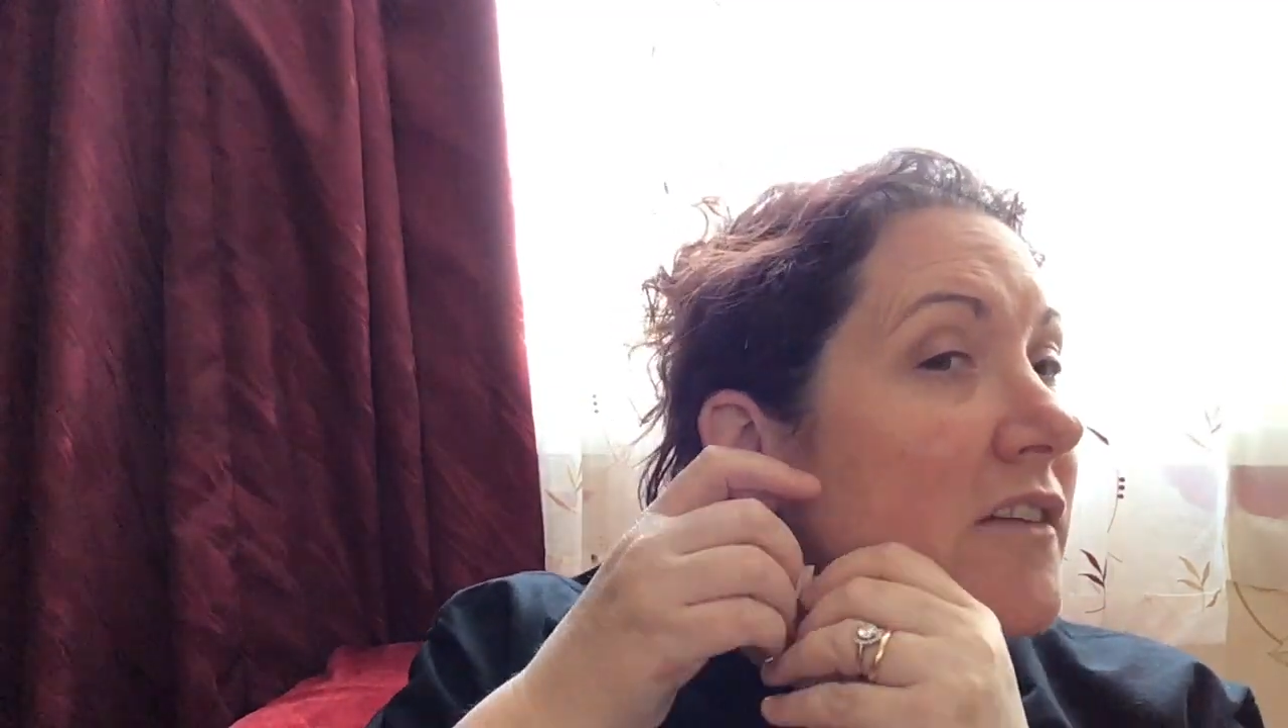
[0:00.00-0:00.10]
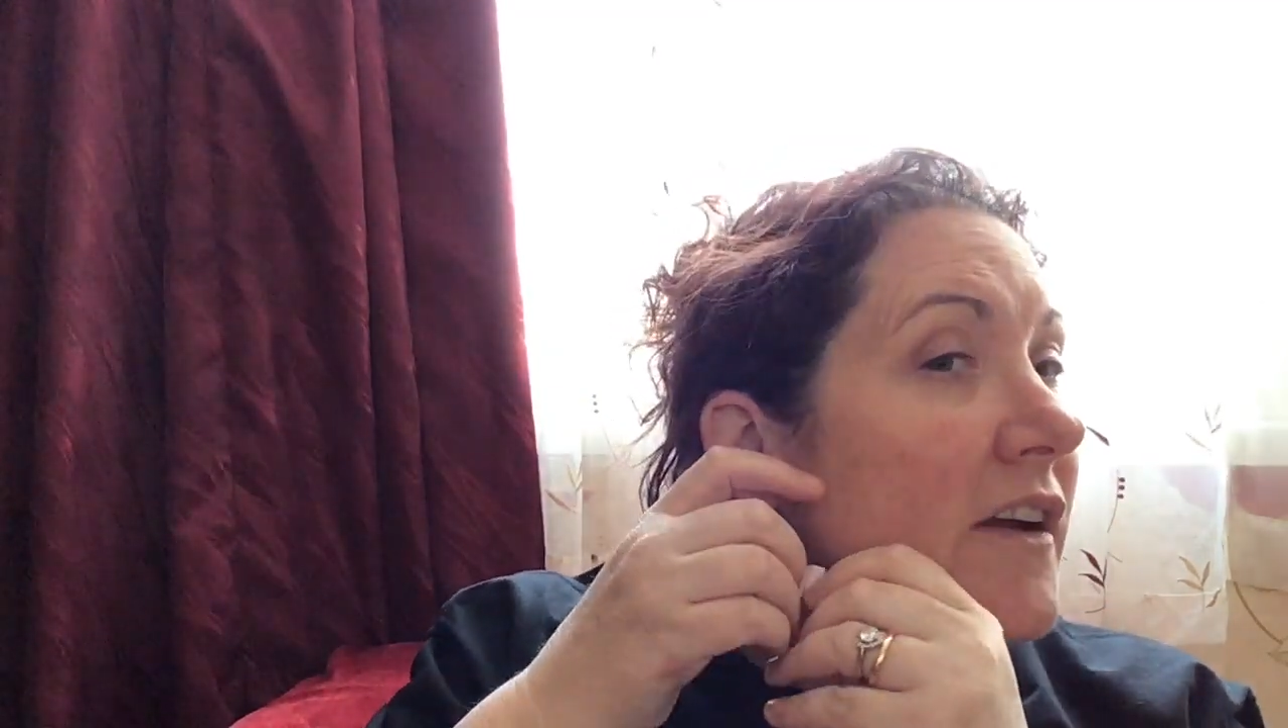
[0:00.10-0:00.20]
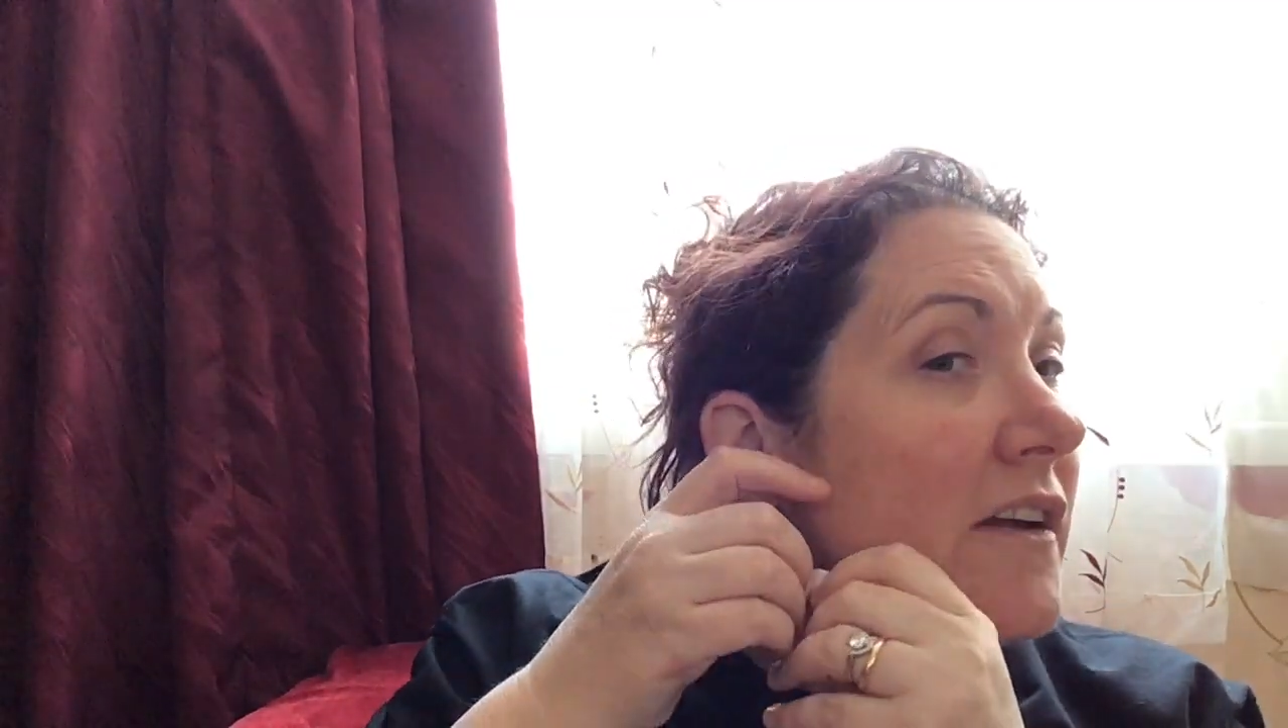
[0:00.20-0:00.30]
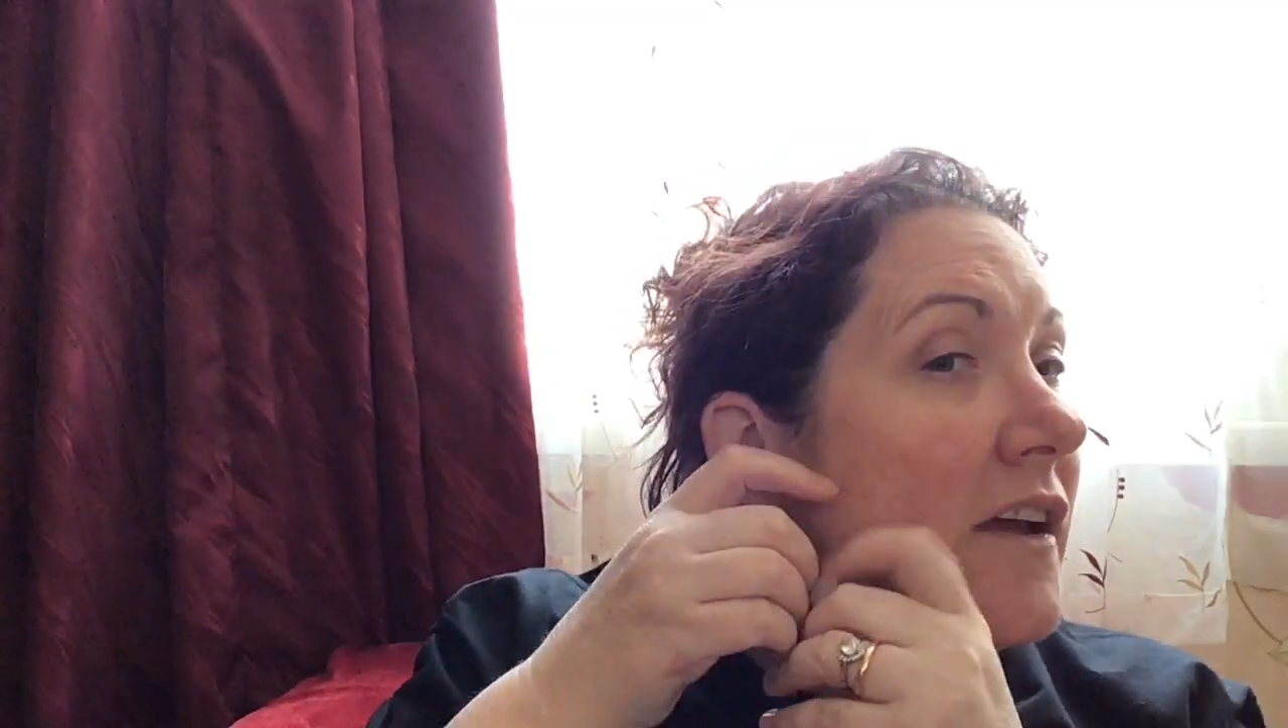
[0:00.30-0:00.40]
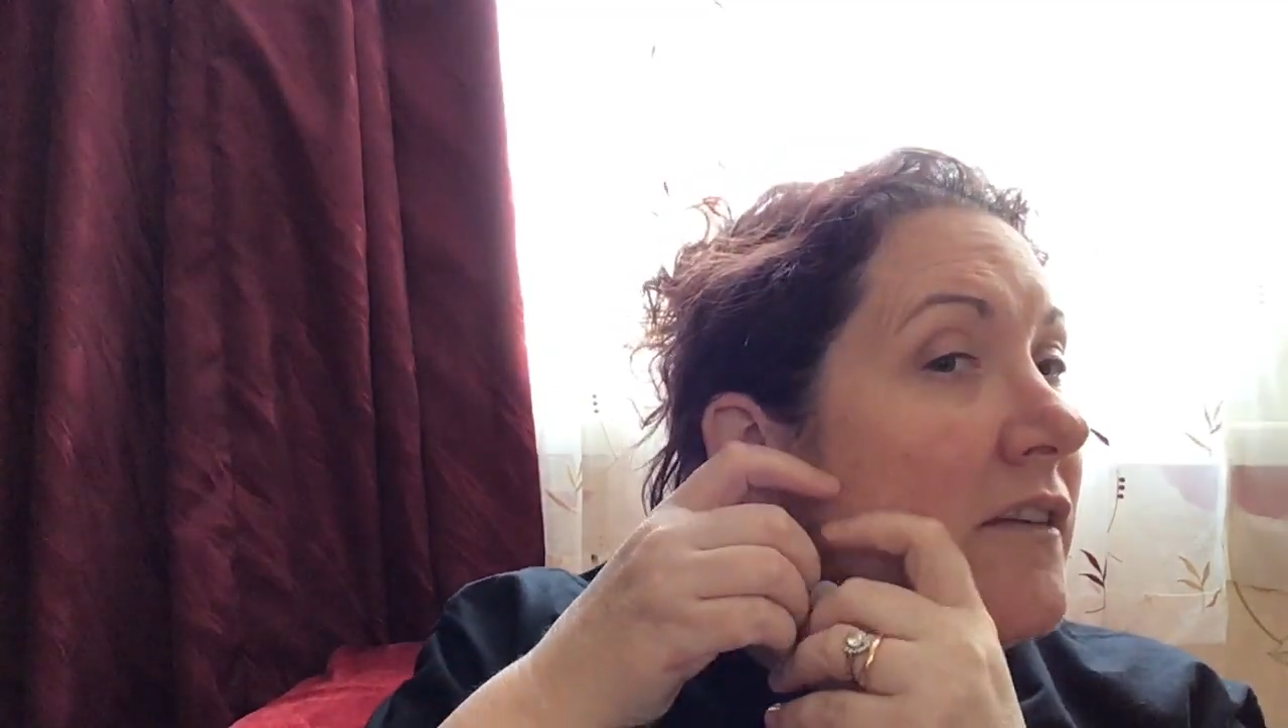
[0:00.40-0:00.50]

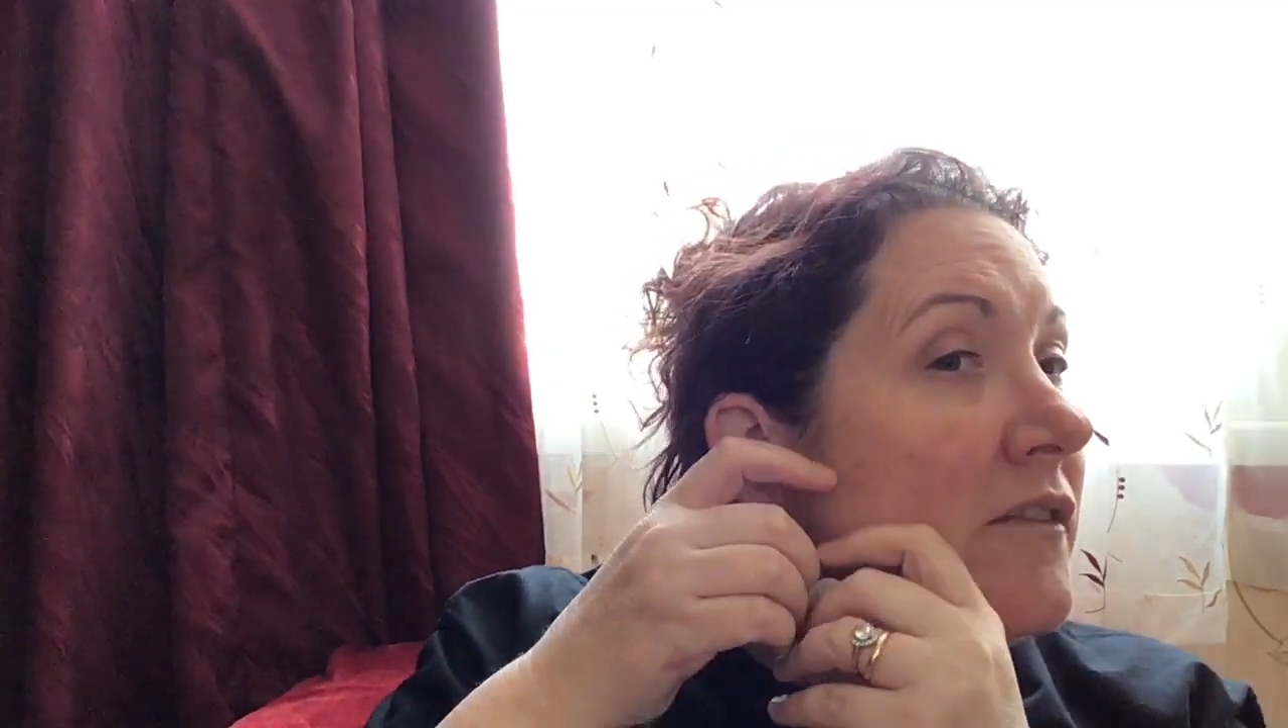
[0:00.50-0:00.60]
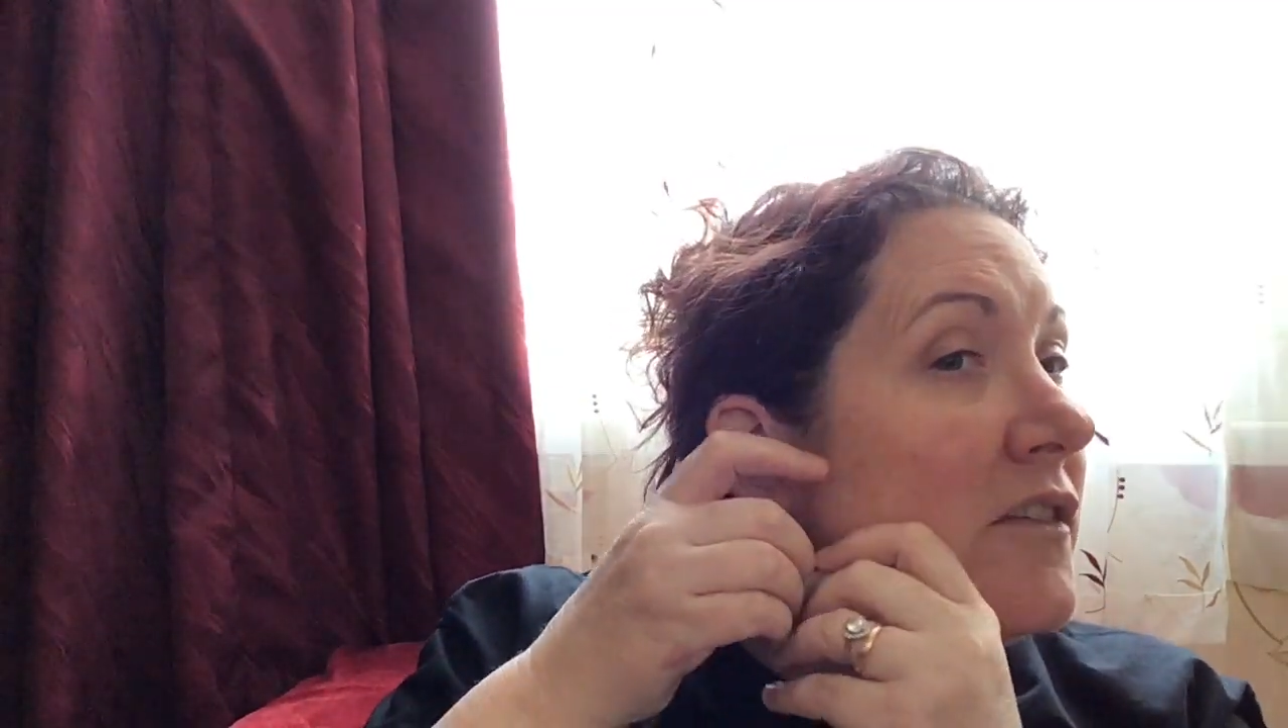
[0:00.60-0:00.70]
side again